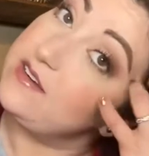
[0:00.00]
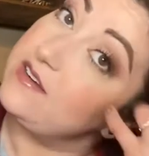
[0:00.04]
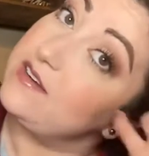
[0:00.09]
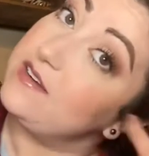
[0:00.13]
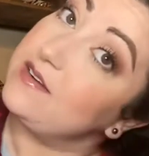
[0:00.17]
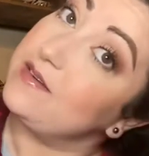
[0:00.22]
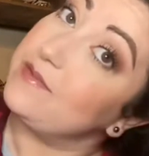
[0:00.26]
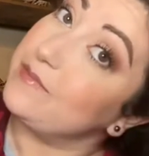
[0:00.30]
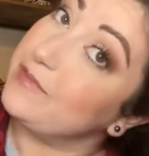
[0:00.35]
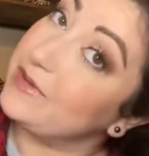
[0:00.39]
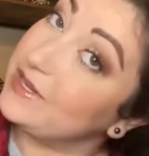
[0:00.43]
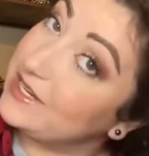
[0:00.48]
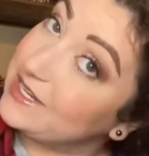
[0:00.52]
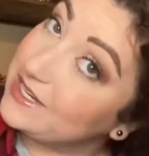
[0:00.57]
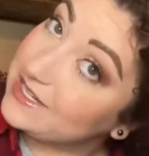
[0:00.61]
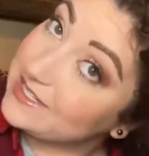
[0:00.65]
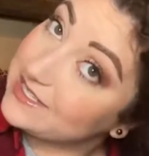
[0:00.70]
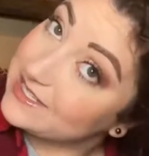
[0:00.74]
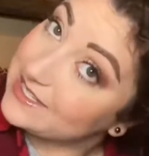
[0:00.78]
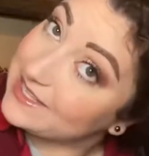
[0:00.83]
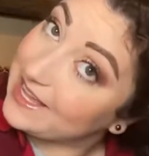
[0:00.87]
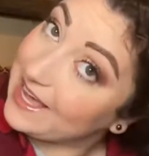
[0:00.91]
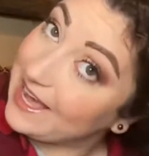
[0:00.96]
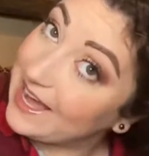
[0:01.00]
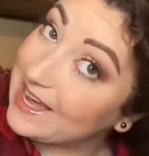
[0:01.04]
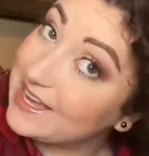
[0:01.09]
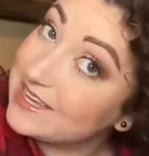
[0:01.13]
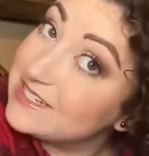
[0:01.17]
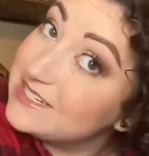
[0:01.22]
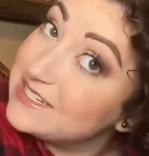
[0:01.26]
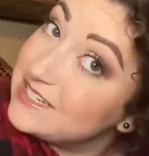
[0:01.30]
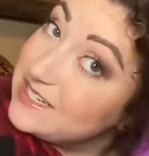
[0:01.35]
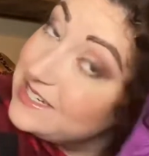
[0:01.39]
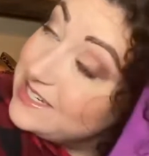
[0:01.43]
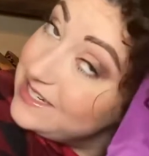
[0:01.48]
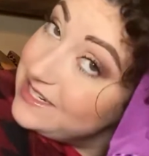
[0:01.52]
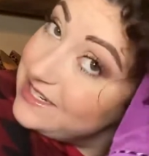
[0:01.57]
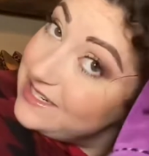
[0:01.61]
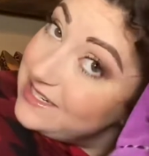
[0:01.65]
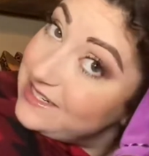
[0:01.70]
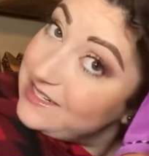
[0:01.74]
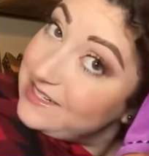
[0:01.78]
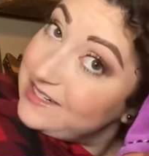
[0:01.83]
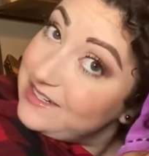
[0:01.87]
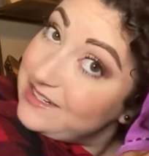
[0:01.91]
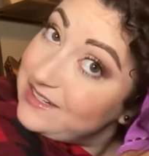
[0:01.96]
because that
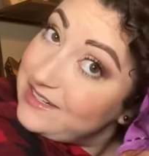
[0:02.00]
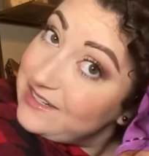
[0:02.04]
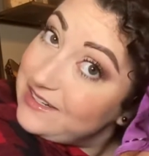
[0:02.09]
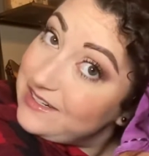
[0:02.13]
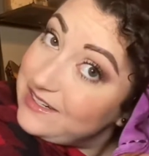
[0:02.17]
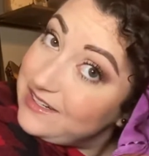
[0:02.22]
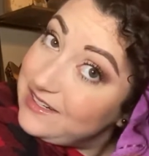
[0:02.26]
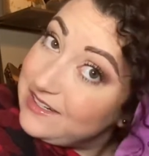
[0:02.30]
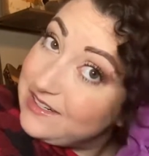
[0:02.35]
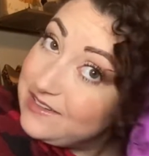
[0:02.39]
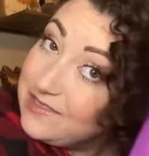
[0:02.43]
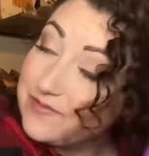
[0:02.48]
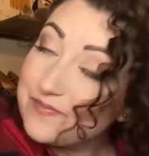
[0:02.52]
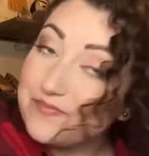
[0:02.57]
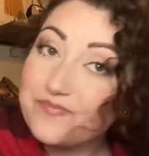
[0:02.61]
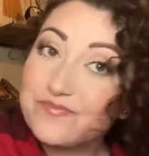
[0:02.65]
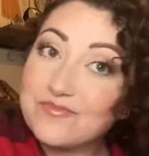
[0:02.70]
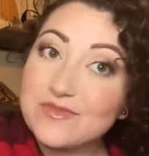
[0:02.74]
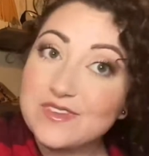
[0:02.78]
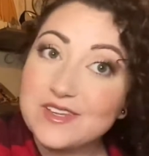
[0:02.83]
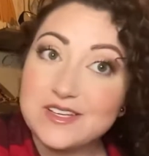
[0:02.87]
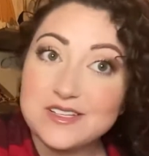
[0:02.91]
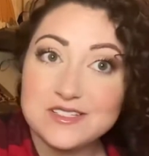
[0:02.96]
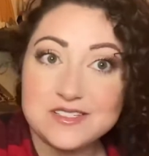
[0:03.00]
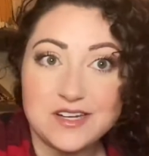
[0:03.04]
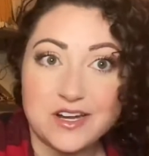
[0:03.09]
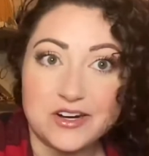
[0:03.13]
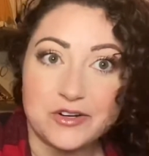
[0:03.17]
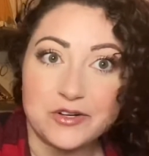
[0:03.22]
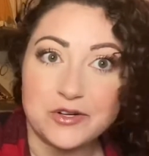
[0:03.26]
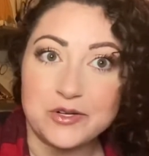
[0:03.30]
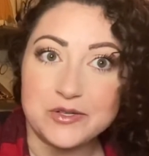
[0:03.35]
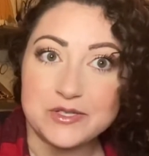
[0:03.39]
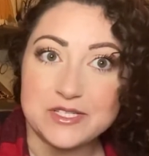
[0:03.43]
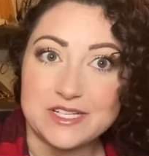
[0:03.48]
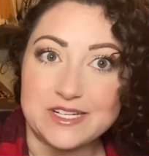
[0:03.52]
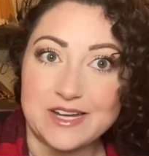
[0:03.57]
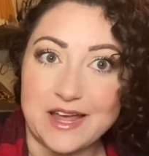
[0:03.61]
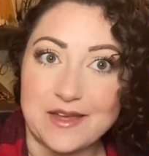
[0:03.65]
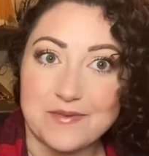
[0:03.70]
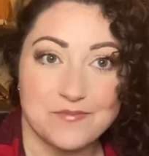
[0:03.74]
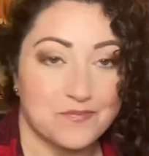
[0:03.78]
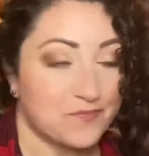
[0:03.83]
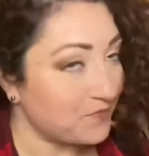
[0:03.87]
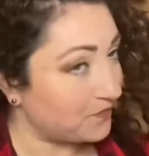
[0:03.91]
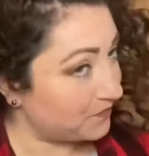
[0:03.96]
is not our goal today.
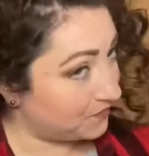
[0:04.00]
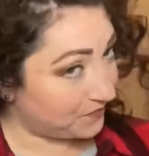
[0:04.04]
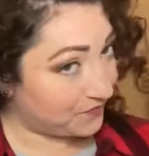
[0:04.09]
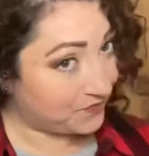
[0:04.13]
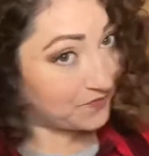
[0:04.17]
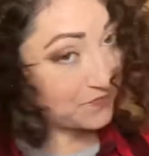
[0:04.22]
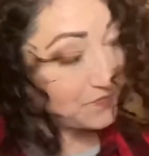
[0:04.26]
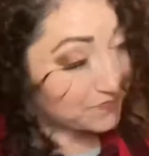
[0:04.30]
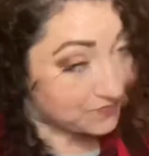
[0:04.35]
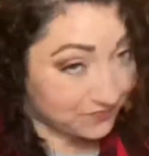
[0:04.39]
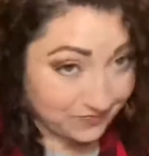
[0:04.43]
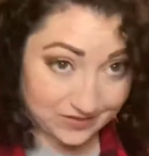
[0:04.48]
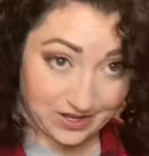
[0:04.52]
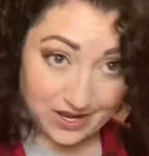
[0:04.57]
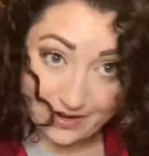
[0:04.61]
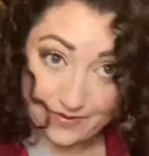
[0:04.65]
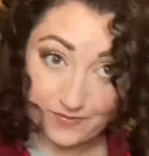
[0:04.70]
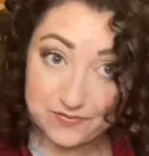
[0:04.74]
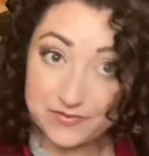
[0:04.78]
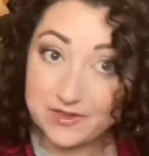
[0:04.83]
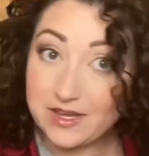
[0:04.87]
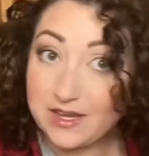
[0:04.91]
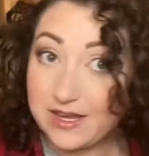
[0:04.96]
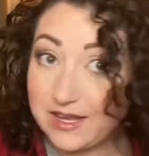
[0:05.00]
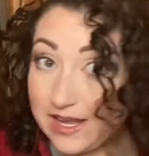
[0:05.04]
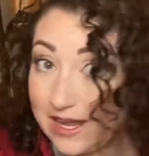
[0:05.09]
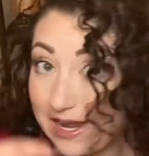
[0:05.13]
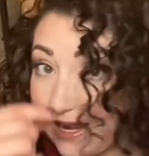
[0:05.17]
Okay. I